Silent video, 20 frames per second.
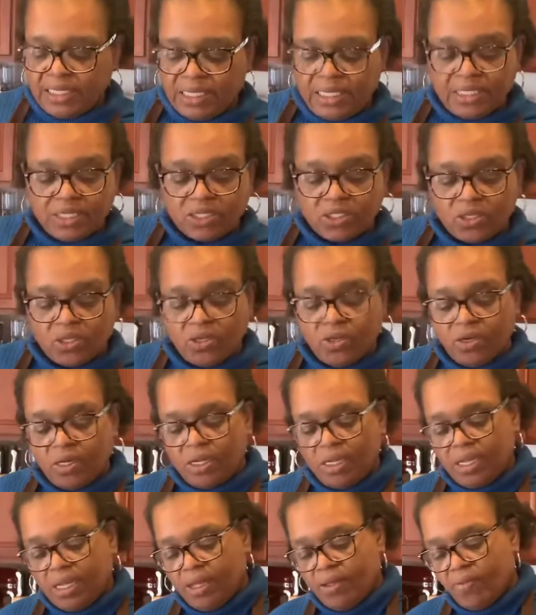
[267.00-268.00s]
is
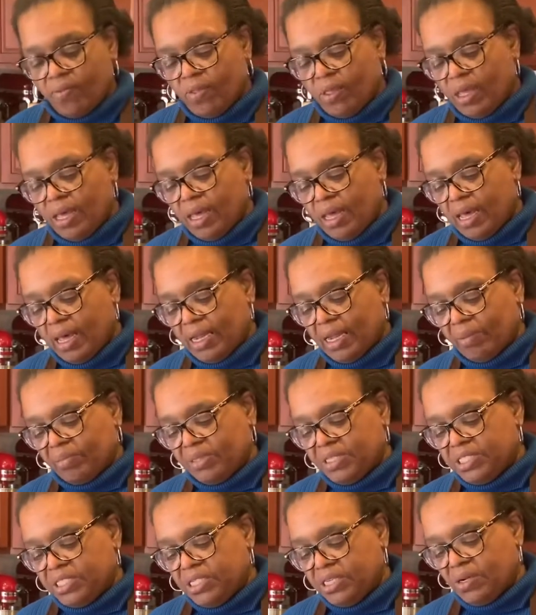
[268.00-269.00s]
good, and I'm gonna
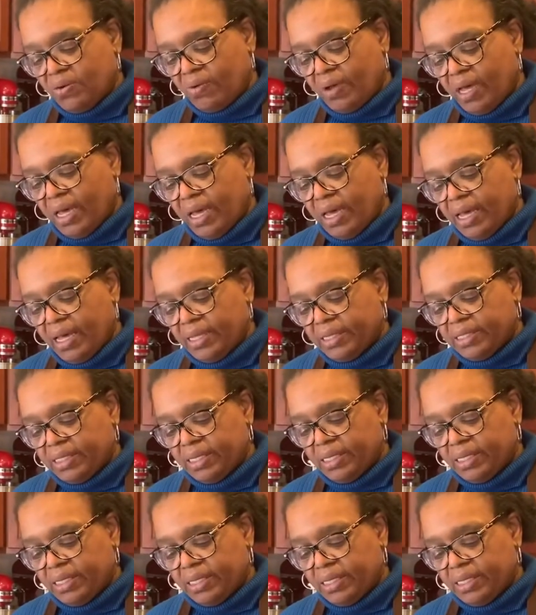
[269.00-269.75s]
still add,